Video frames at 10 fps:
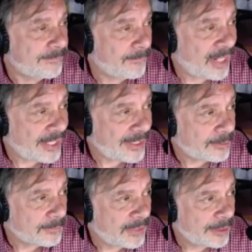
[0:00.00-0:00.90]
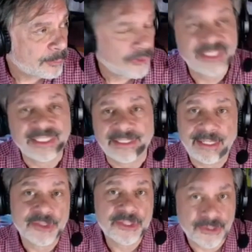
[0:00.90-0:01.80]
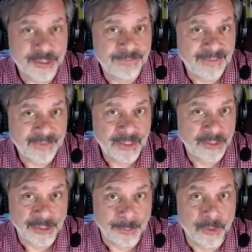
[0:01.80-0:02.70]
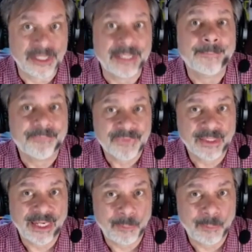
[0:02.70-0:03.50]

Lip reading: my workday now starts at 5 o'clock in the morning. I